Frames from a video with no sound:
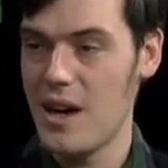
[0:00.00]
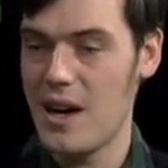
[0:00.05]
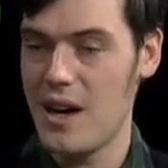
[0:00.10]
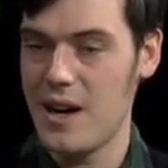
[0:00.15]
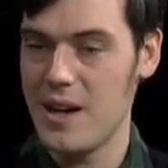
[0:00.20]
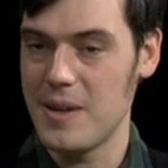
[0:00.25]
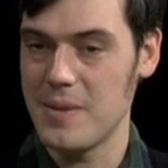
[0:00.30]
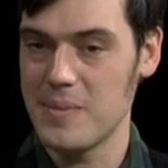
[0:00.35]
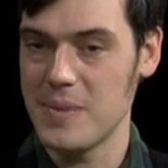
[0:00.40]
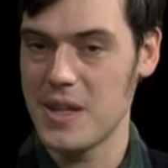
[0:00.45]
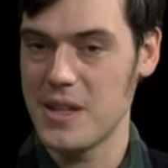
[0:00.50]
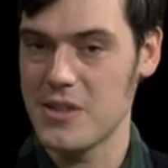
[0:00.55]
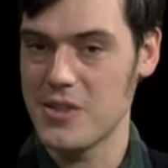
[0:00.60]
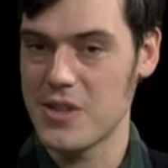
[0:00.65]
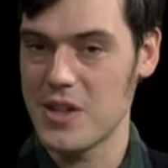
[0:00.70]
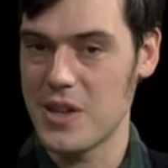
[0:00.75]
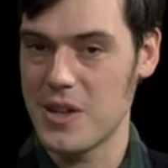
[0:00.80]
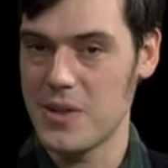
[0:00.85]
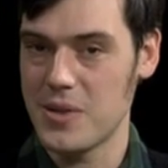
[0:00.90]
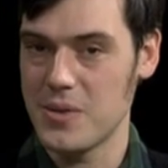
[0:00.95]
Um, and
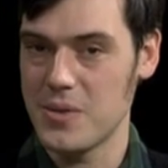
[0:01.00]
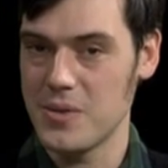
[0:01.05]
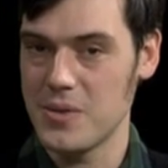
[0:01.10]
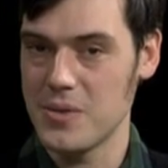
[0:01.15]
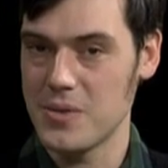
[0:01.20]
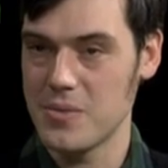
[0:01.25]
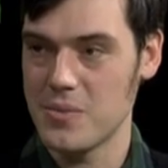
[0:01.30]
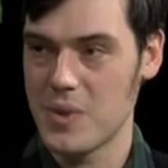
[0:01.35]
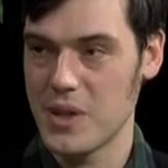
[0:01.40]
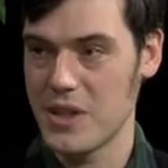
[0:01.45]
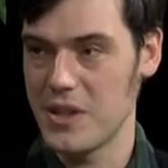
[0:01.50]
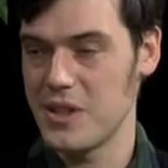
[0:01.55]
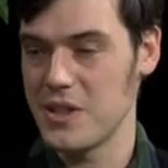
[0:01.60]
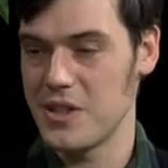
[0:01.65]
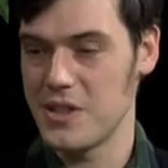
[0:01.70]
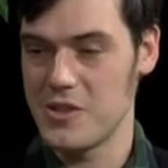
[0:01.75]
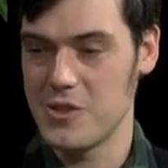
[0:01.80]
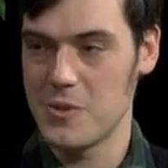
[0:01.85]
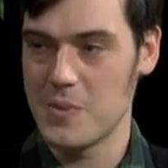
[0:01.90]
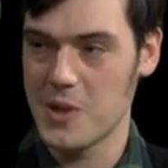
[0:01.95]
so within the
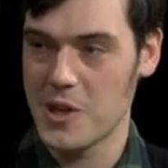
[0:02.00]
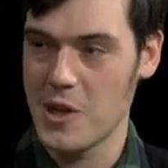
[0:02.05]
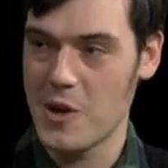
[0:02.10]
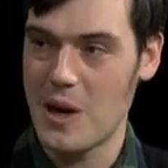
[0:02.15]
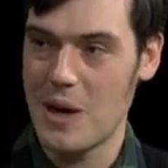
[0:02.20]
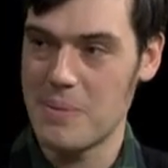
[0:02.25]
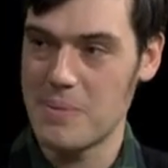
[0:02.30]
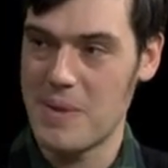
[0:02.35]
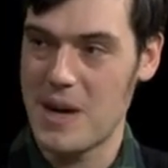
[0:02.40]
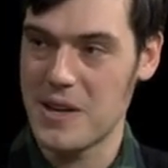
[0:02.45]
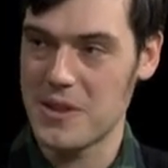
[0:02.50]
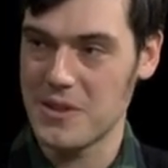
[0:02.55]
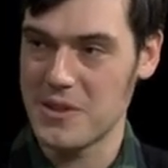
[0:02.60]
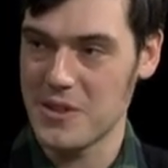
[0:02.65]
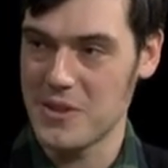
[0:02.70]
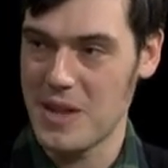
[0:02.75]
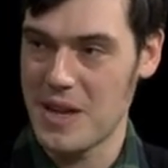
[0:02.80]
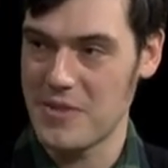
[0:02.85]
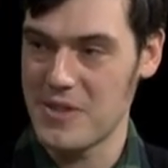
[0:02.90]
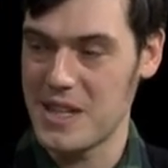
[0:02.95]
consumer co-op model,
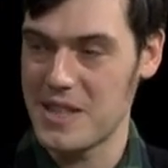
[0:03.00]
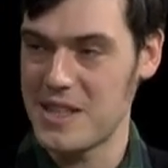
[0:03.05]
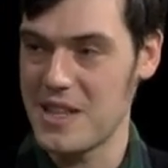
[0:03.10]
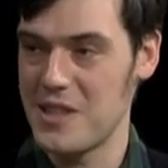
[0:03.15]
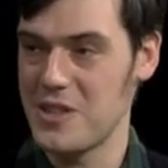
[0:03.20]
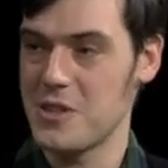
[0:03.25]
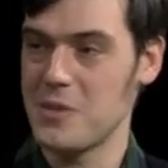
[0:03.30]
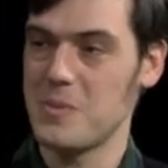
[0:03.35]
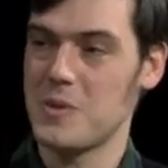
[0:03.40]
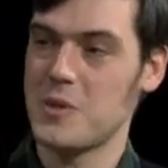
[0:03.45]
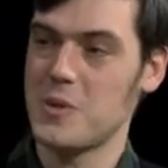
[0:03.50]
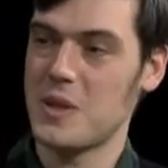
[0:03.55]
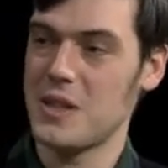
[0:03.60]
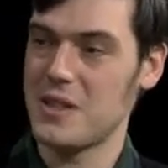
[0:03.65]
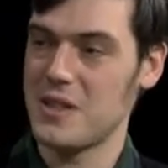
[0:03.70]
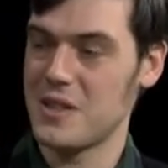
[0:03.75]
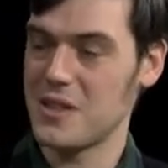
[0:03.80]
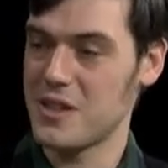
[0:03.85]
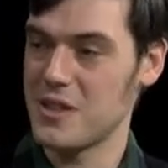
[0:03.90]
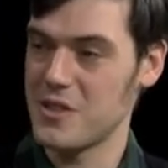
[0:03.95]
you have that tension
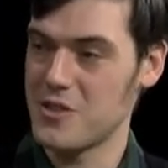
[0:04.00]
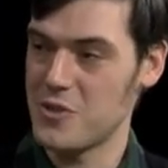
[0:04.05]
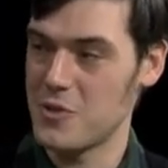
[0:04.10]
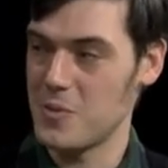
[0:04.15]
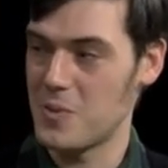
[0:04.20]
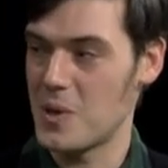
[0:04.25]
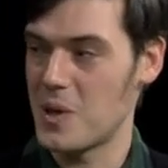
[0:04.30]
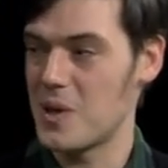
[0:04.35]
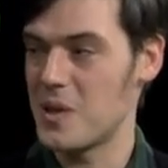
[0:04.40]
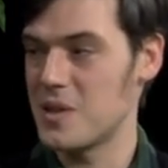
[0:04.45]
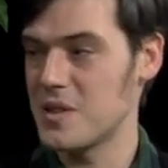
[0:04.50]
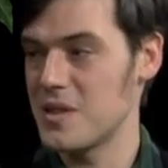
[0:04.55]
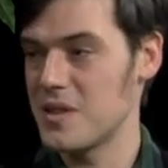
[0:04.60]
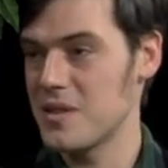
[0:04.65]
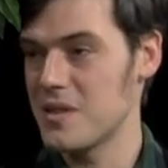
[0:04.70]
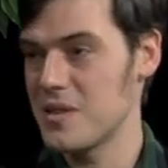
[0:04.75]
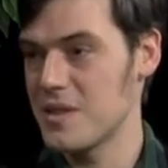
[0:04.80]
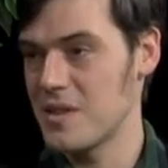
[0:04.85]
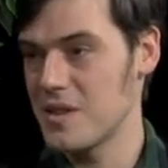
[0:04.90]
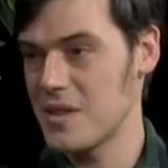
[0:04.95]
between the consumer
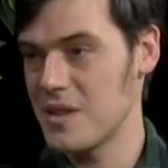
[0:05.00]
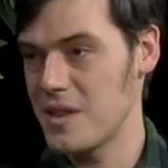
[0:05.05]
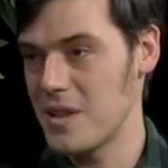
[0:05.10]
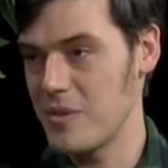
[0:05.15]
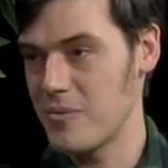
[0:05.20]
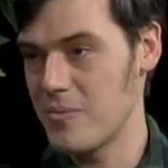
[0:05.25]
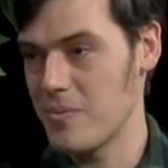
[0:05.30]
and the